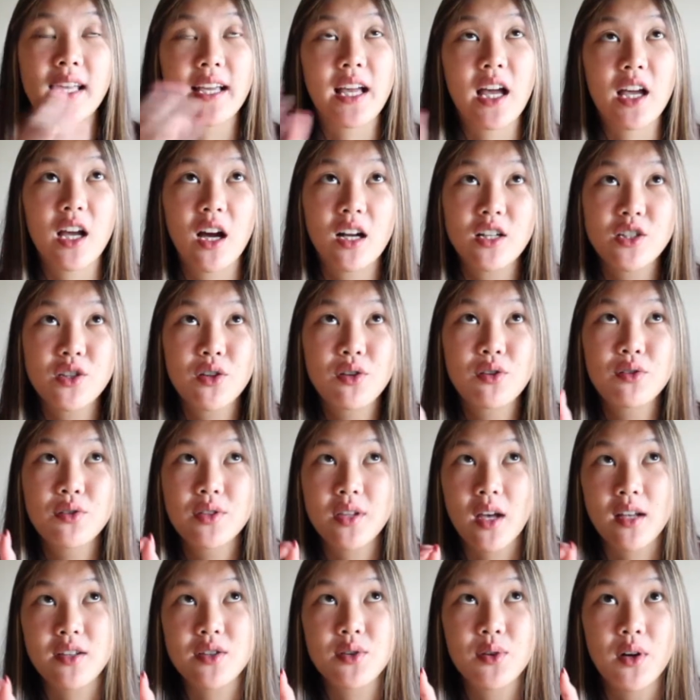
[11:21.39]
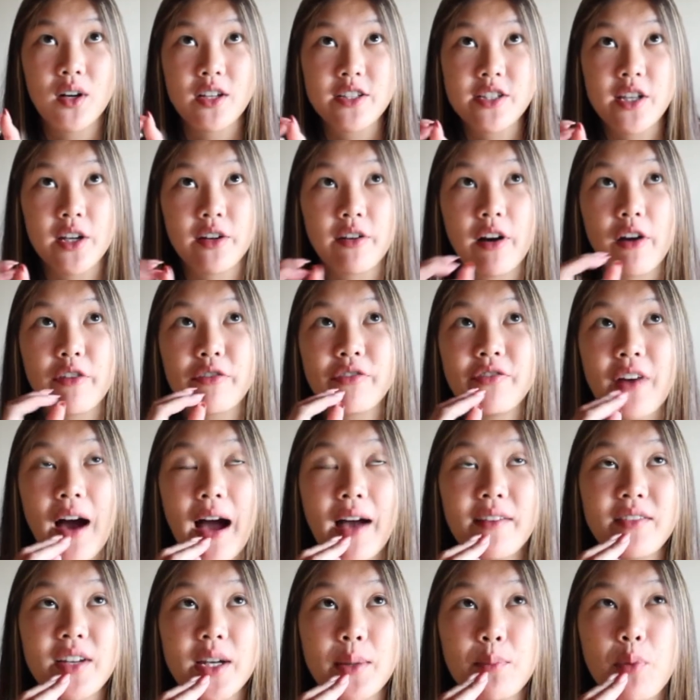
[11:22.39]
Like I got to Kusatsu Onsen around
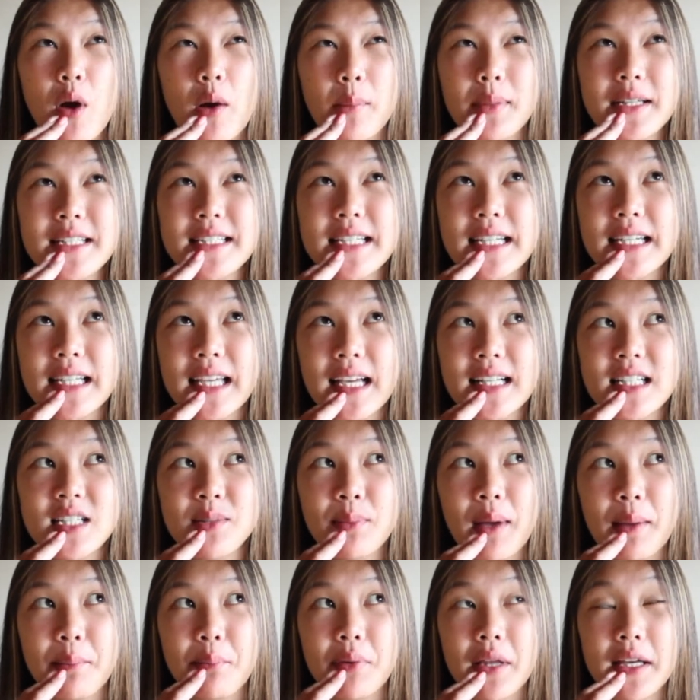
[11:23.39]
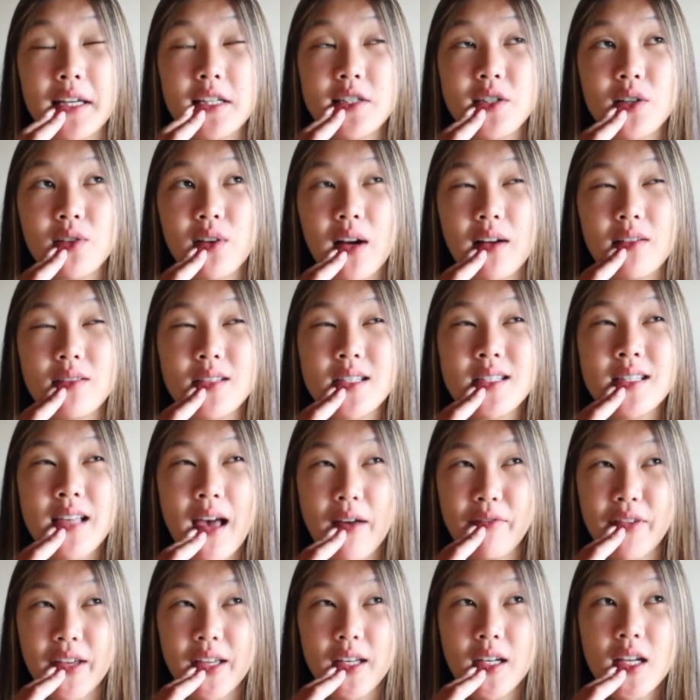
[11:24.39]
5 and I probably didn't get to my place around
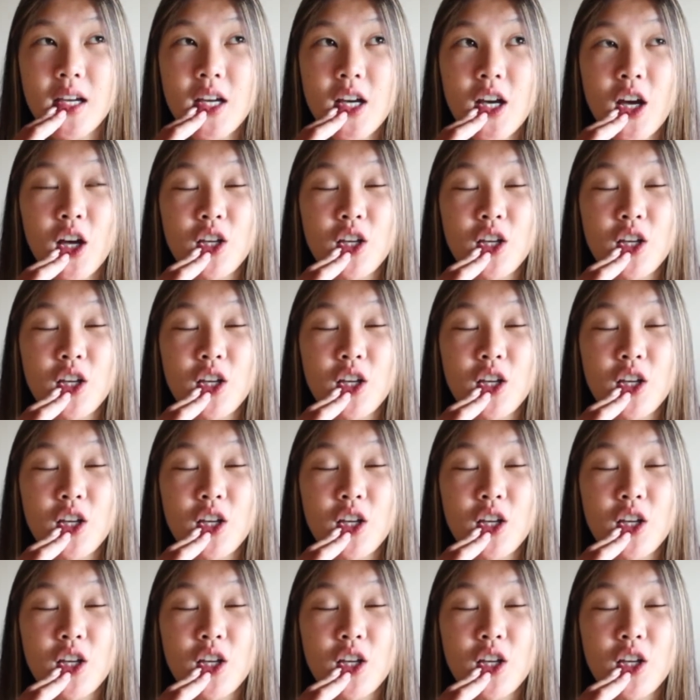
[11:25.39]
7.